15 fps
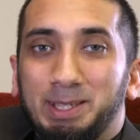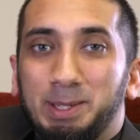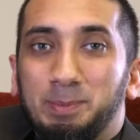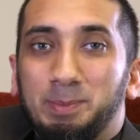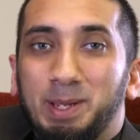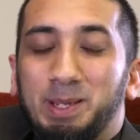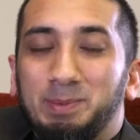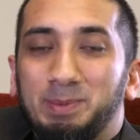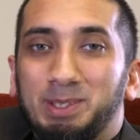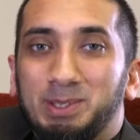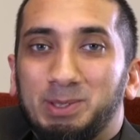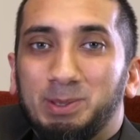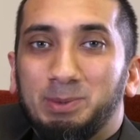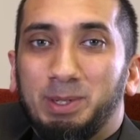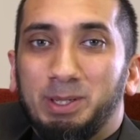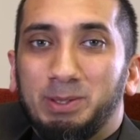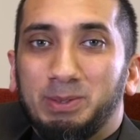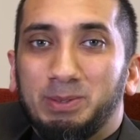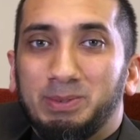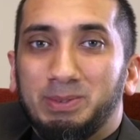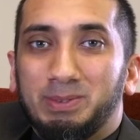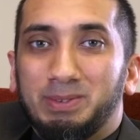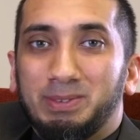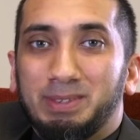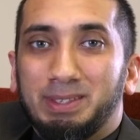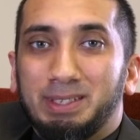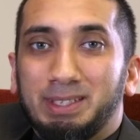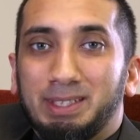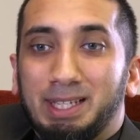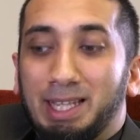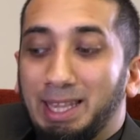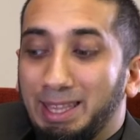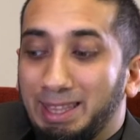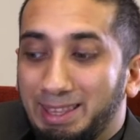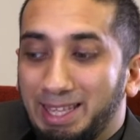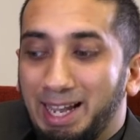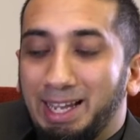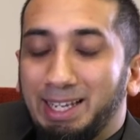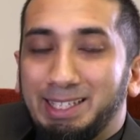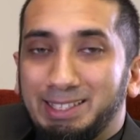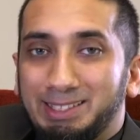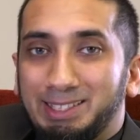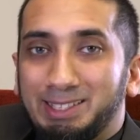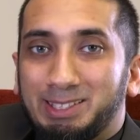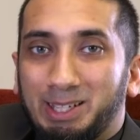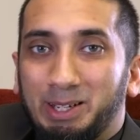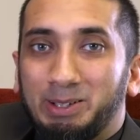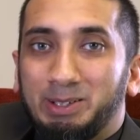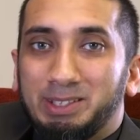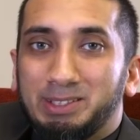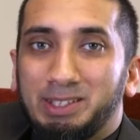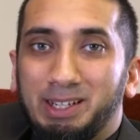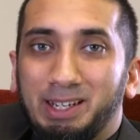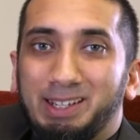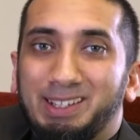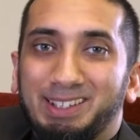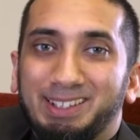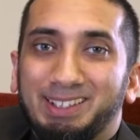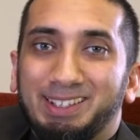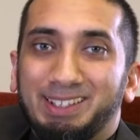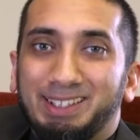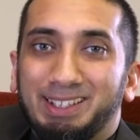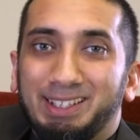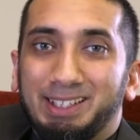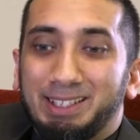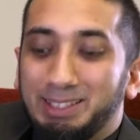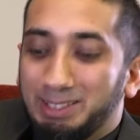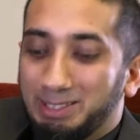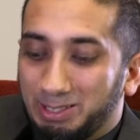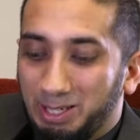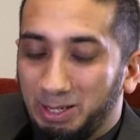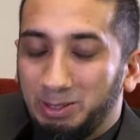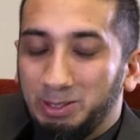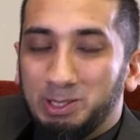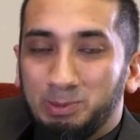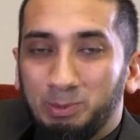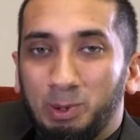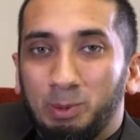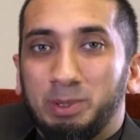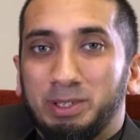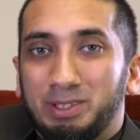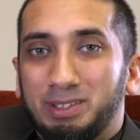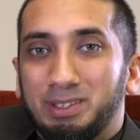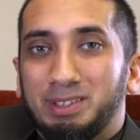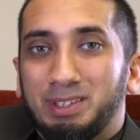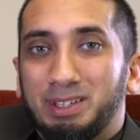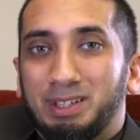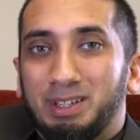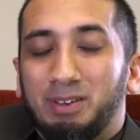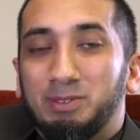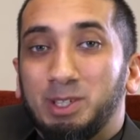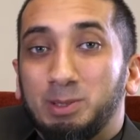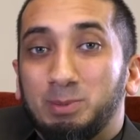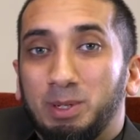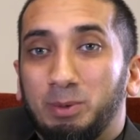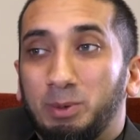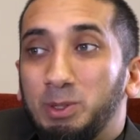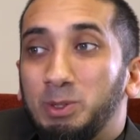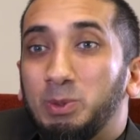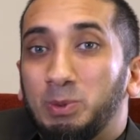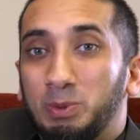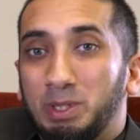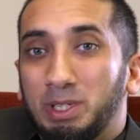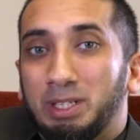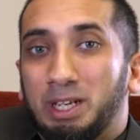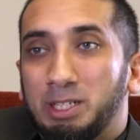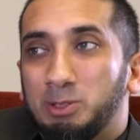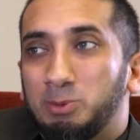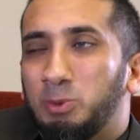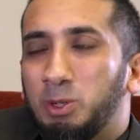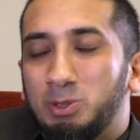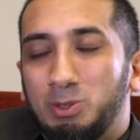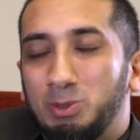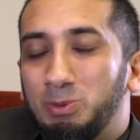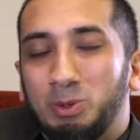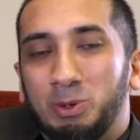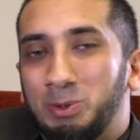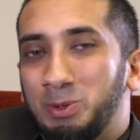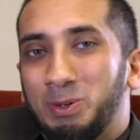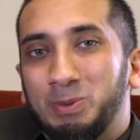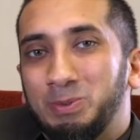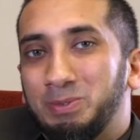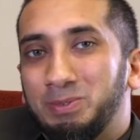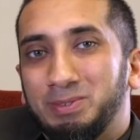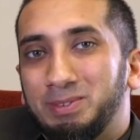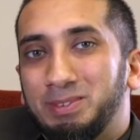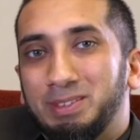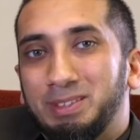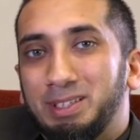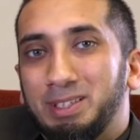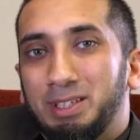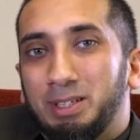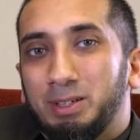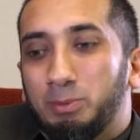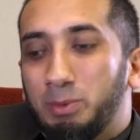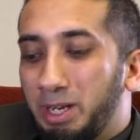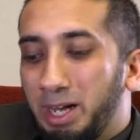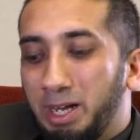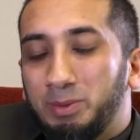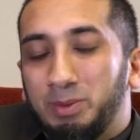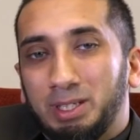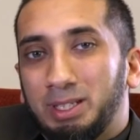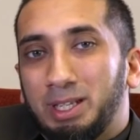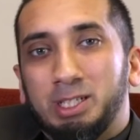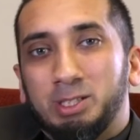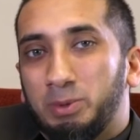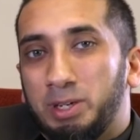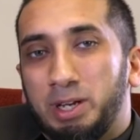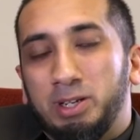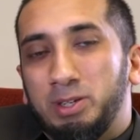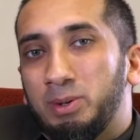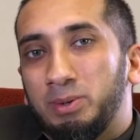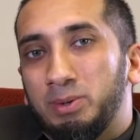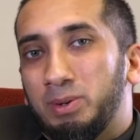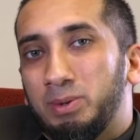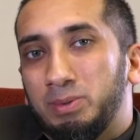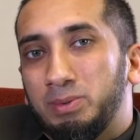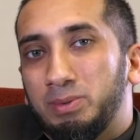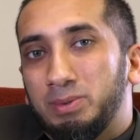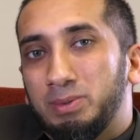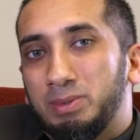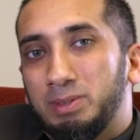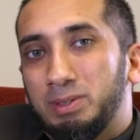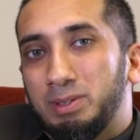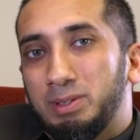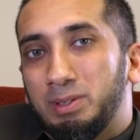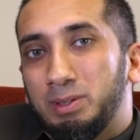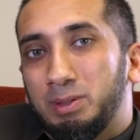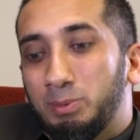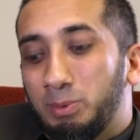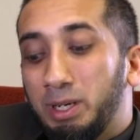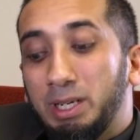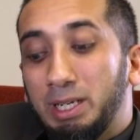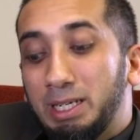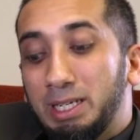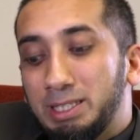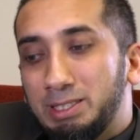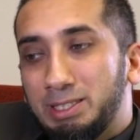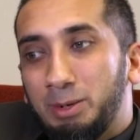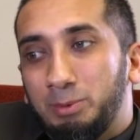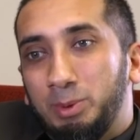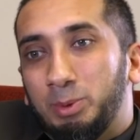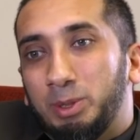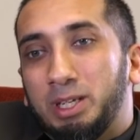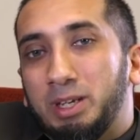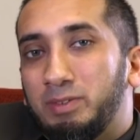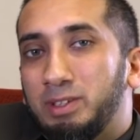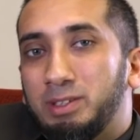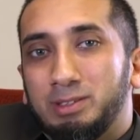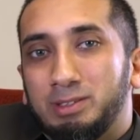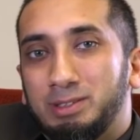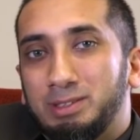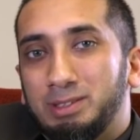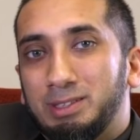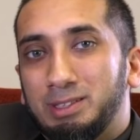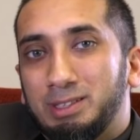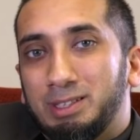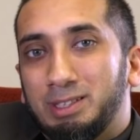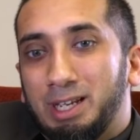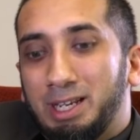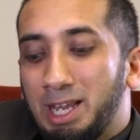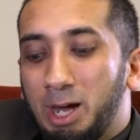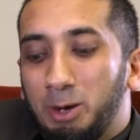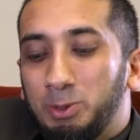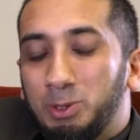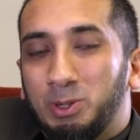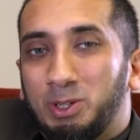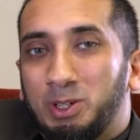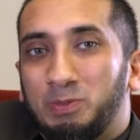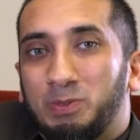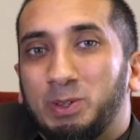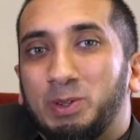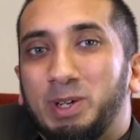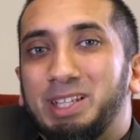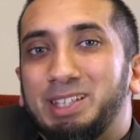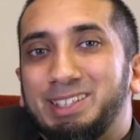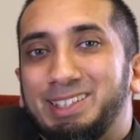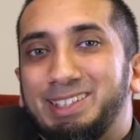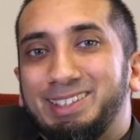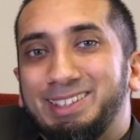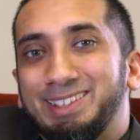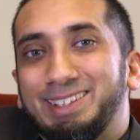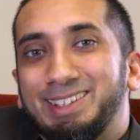He made me disobey you." That is the scariest day, the scariest moment of judgment. When you realize what you don't own, when I realize what I don't own, what it is that we were given, and how we took it for granted,